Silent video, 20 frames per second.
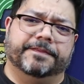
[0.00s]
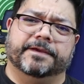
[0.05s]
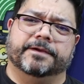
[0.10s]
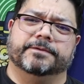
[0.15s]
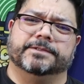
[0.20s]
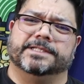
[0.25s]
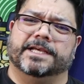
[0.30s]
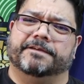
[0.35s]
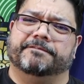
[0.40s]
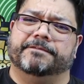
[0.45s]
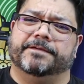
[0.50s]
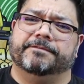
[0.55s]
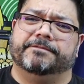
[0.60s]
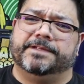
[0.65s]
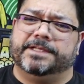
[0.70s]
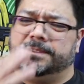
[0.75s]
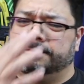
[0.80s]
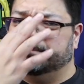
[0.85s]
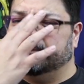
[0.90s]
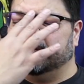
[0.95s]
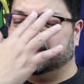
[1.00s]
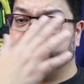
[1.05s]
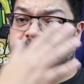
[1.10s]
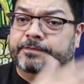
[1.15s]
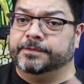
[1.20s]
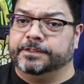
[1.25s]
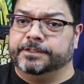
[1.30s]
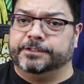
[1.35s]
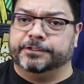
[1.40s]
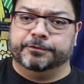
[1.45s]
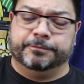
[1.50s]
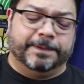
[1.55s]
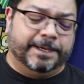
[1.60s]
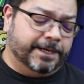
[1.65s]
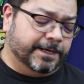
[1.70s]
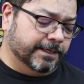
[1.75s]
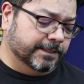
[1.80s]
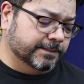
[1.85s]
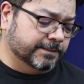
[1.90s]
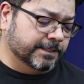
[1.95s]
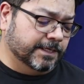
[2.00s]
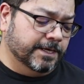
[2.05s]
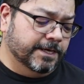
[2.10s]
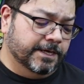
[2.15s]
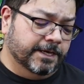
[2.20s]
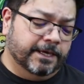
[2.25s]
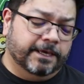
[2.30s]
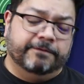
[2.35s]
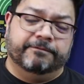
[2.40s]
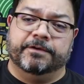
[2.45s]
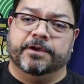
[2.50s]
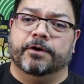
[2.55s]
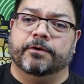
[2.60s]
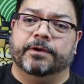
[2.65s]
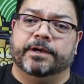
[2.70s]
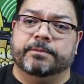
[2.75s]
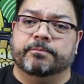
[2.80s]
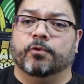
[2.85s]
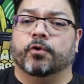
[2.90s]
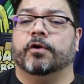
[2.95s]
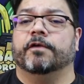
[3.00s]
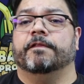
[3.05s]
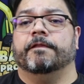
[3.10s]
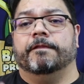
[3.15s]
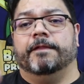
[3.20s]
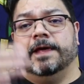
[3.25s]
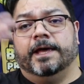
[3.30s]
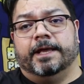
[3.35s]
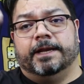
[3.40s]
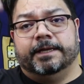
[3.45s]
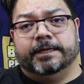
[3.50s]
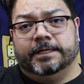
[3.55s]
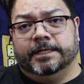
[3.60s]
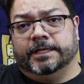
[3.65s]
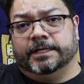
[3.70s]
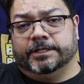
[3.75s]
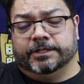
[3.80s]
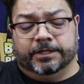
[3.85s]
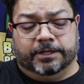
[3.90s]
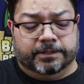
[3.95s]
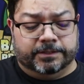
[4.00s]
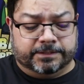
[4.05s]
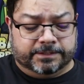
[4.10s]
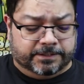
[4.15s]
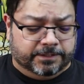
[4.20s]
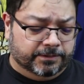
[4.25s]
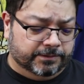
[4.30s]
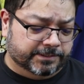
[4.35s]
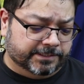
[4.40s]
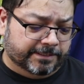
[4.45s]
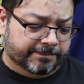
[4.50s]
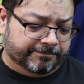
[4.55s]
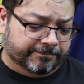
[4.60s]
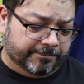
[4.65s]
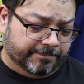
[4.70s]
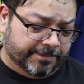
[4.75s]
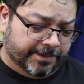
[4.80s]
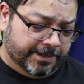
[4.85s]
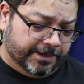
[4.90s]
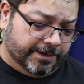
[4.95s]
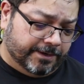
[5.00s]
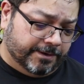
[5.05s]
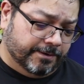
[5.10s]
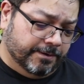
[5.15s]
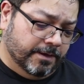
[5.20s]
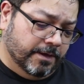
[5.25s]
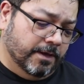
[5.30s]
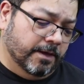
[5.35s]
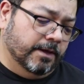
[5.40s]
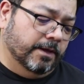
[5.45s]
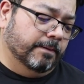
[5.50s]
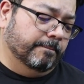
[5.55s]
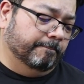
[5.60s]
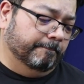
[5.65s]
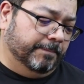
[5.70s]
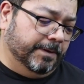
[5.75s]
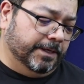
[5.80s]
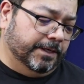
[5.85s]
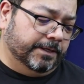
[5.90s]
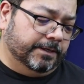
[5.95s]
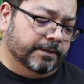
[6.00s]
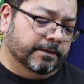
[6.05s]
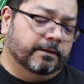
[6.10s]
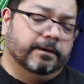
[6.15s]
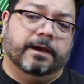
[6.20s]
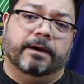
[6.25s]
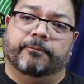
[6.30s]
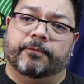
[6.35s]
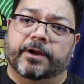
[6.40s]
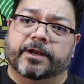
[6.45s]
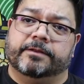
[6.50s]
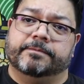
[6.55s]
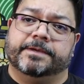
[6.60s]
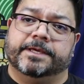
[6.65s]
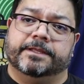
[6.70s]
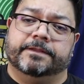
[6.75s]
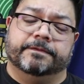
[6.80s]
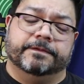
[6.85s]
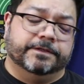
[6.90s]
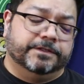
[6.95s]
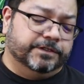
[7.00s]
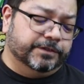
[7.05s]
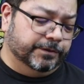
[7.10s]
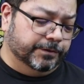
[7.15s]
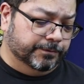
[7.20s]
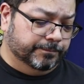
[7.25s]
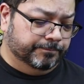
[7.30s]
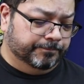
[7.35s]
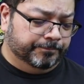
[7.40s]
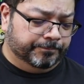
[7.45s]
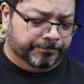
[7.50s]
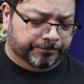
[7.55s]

I think it was like 15 bucks for the two bags. If you go any more than that, it, it just goes up from there. But I want to get the two.